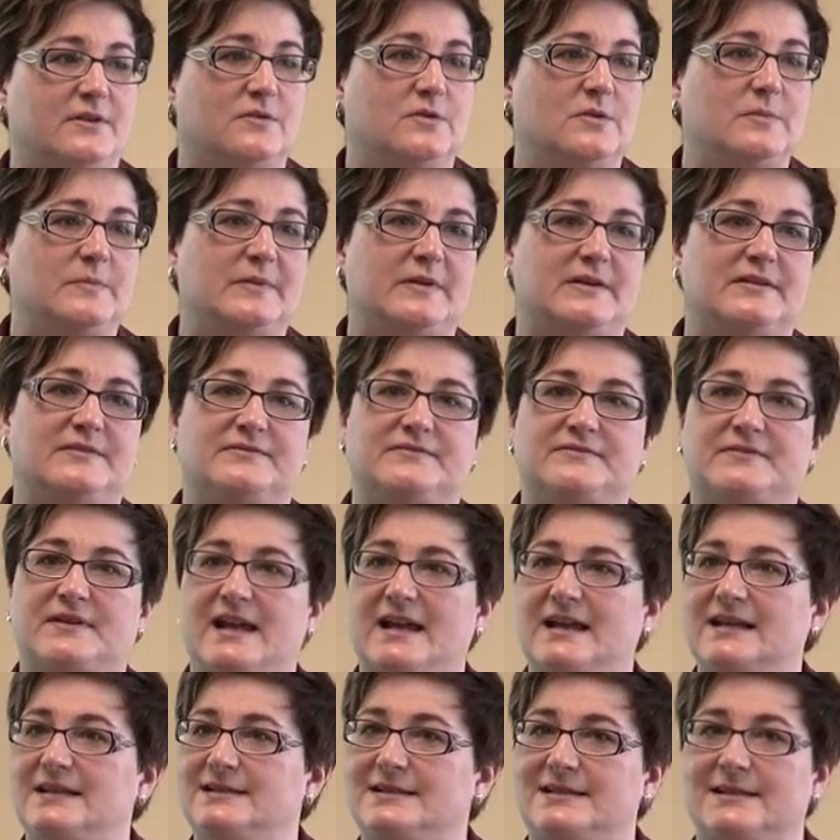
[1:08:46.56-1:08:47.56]
a group of
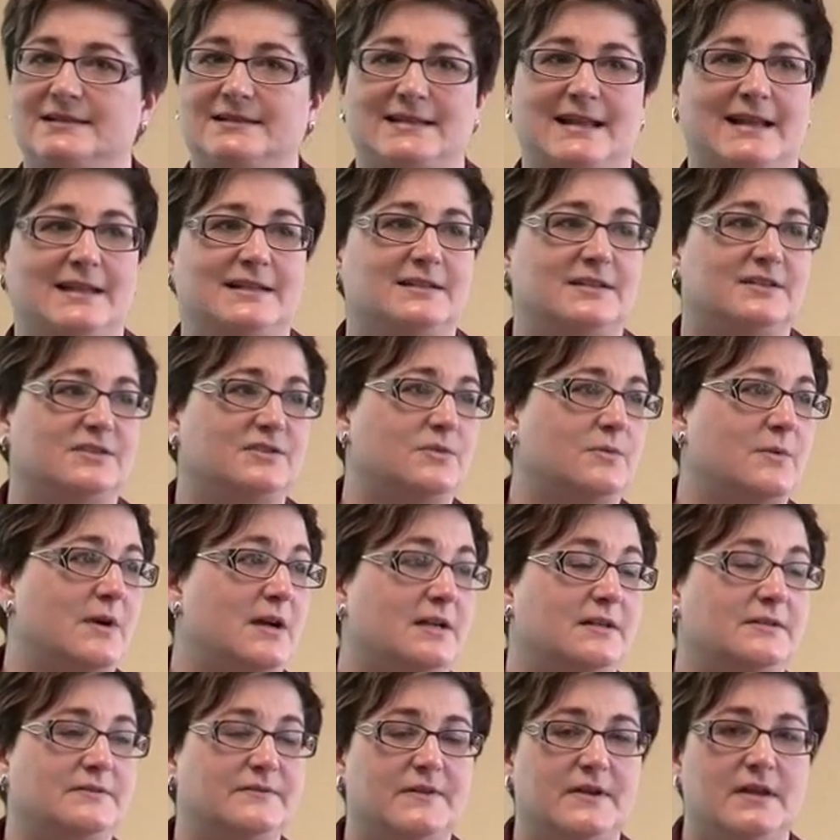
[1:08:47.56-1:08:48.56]
eight to ten to
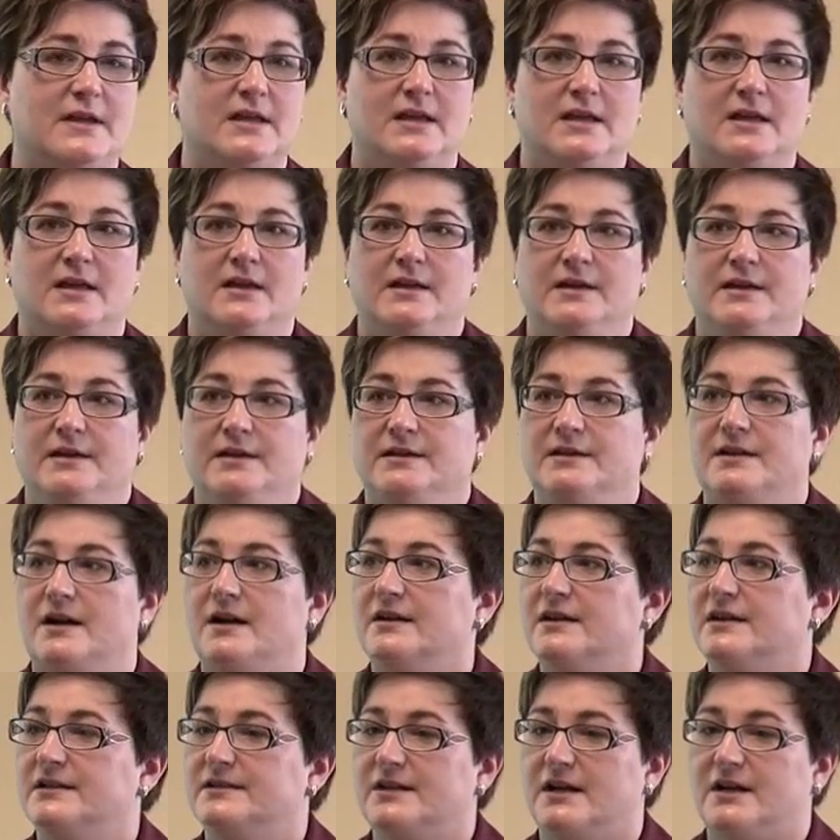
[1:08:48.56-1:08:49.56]
twelve
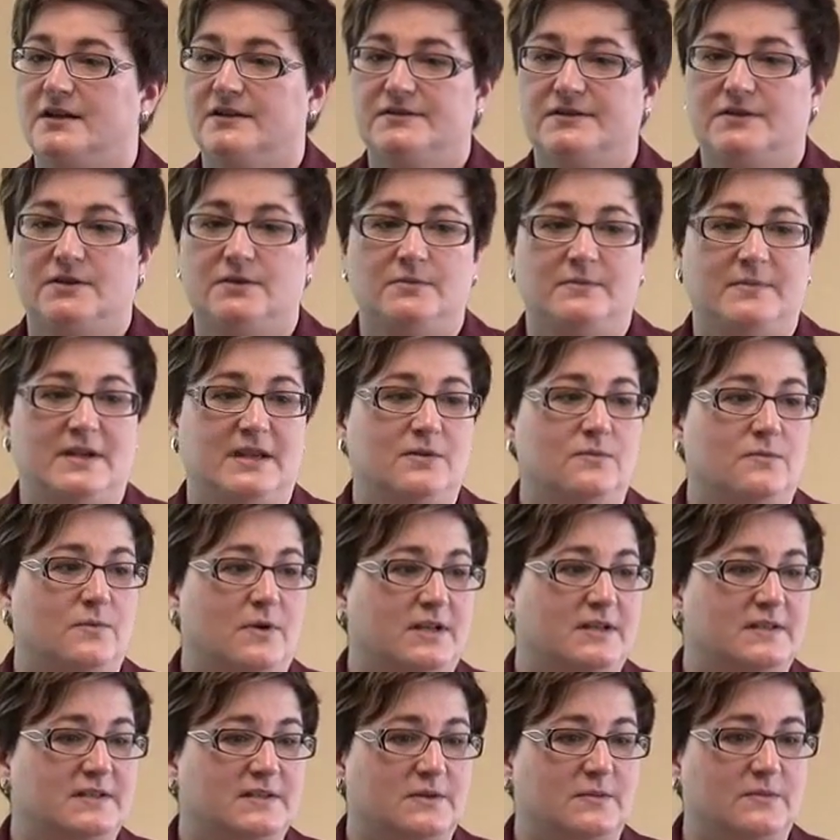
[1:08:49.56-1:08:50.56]
young adults who meet
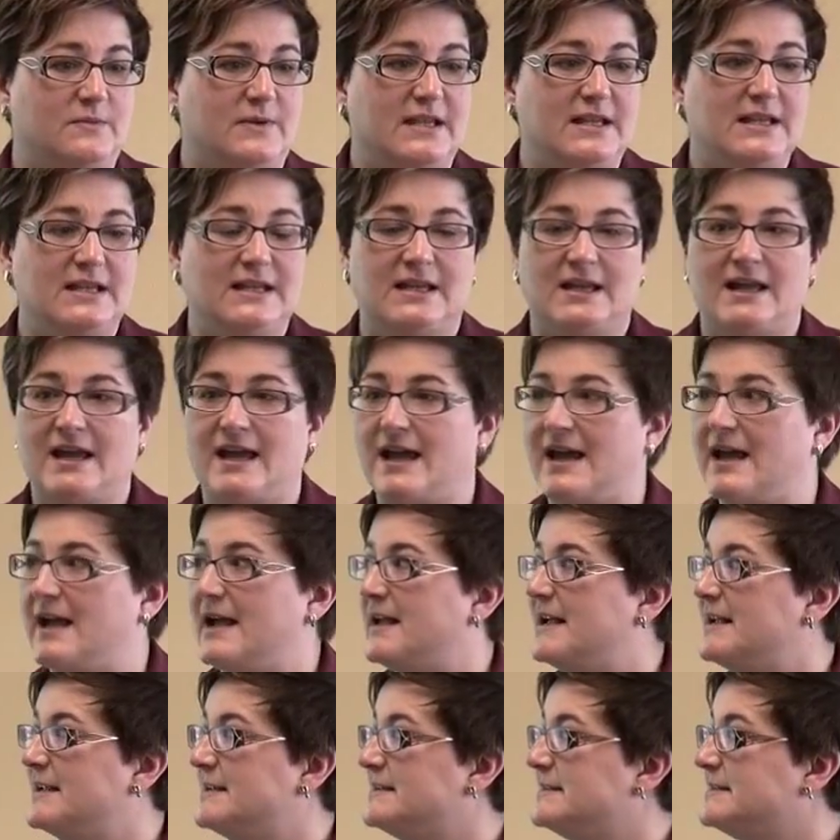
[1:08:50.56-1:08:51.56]
once a week,
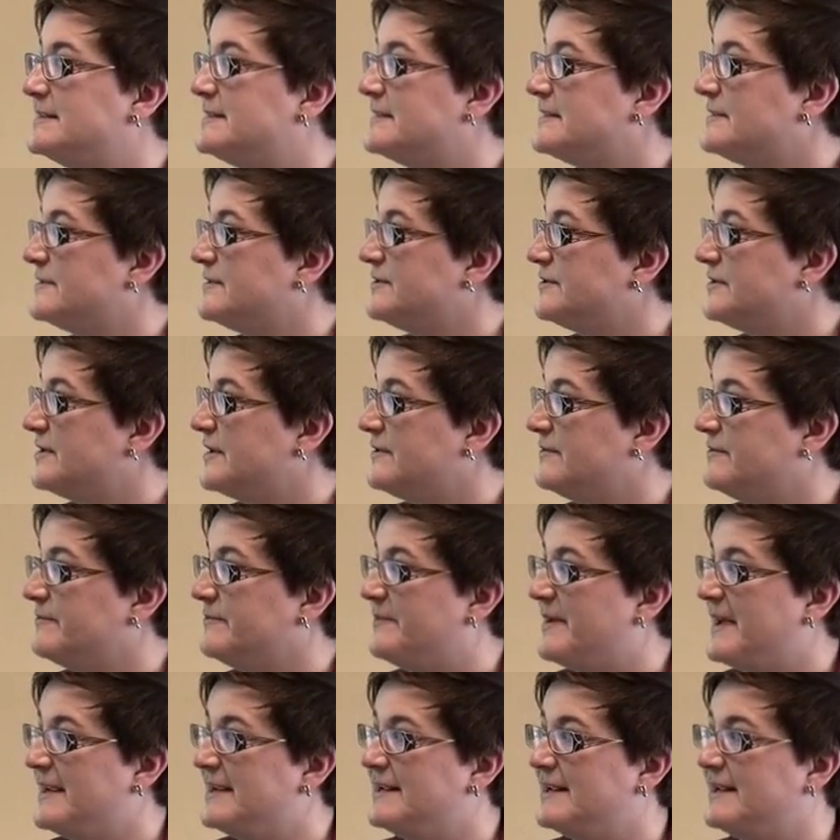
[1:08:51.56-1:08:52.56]
and
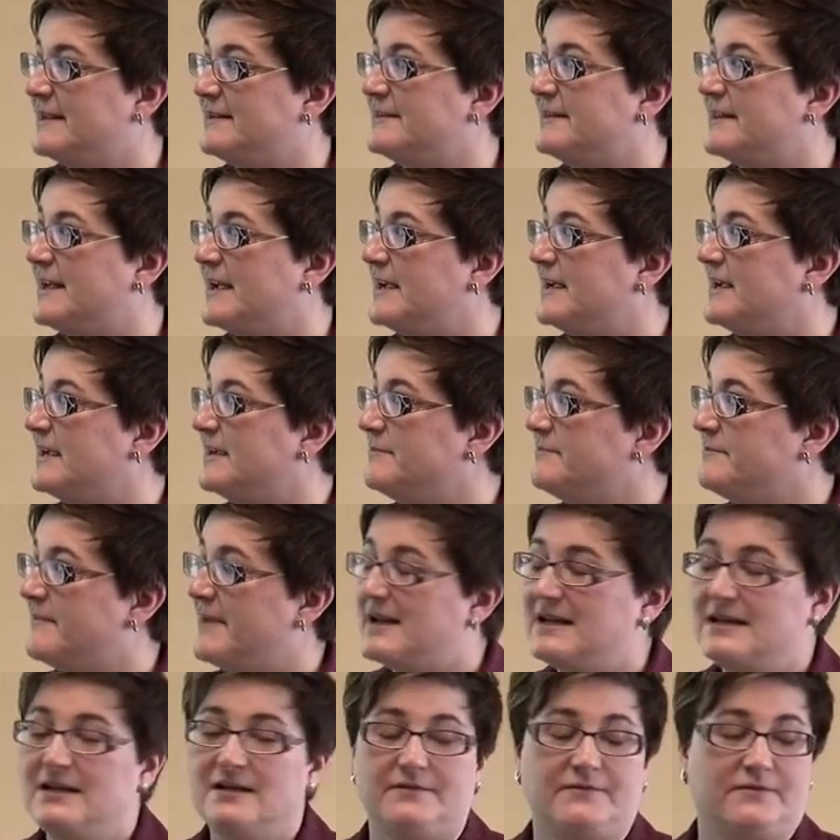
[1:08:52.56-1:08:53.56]
they, they
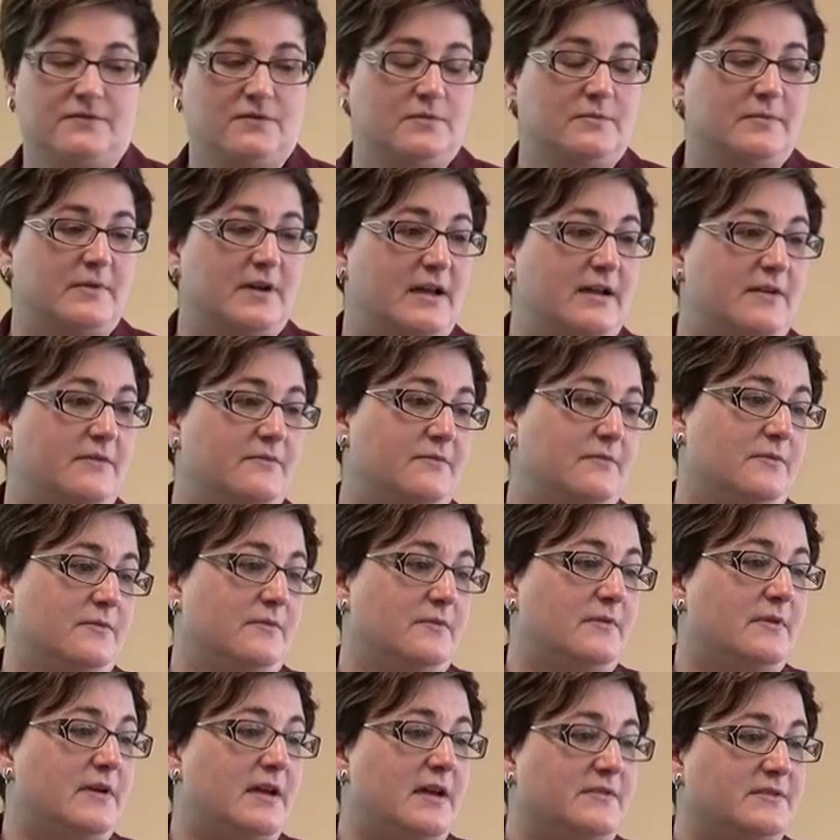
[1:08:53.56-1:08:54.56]
many of whom have
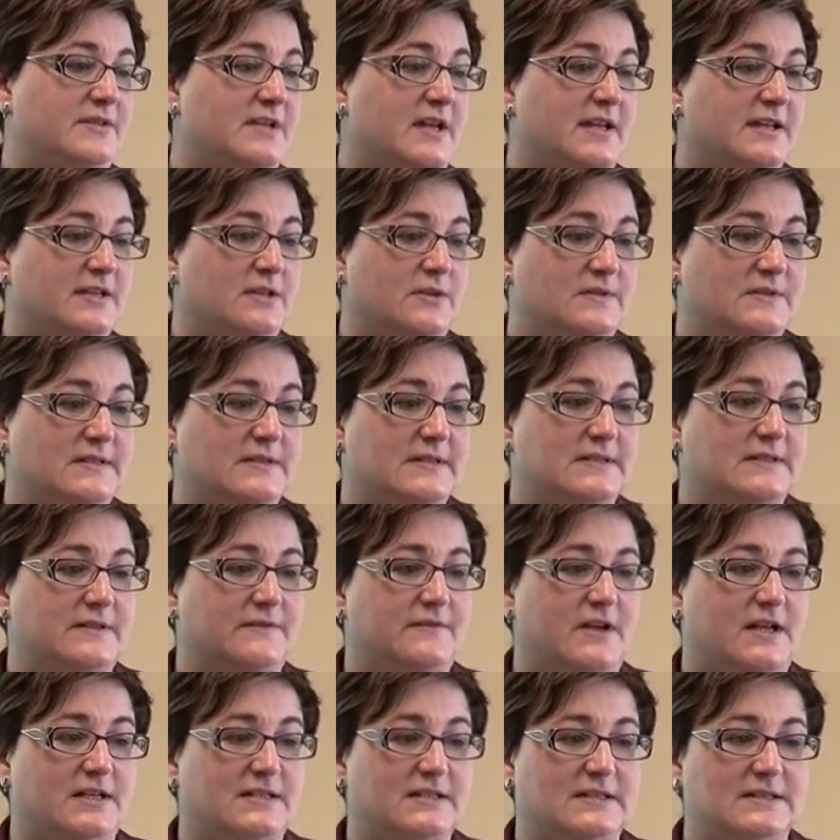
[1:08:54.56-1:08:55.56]
a diagnosis
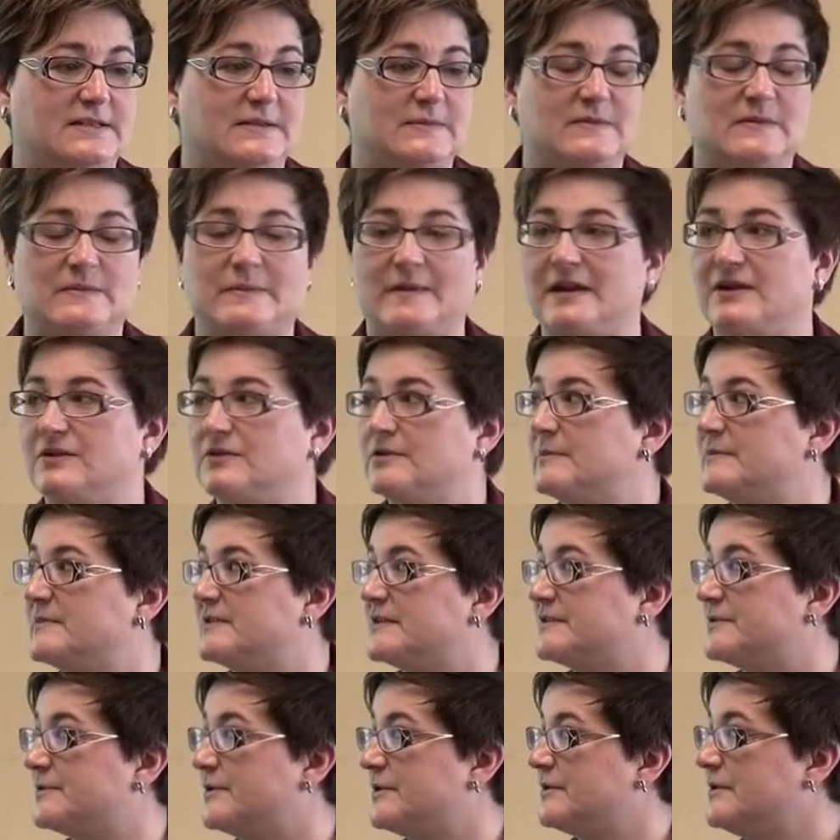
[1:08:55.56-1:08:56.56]
of autism spectrum
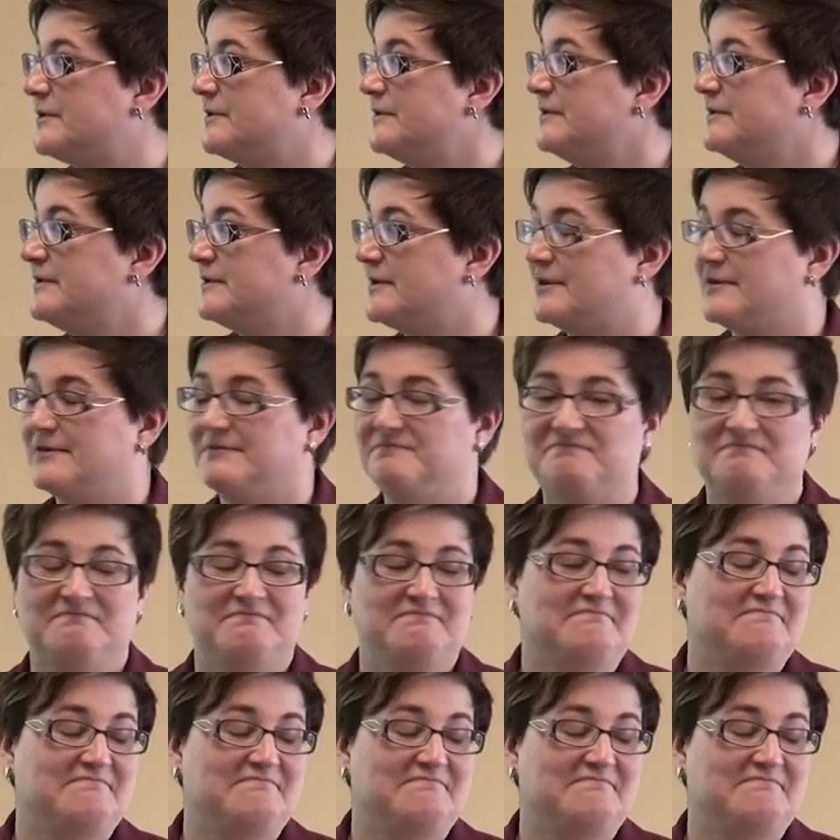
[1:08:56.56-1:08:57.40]
disorder. They're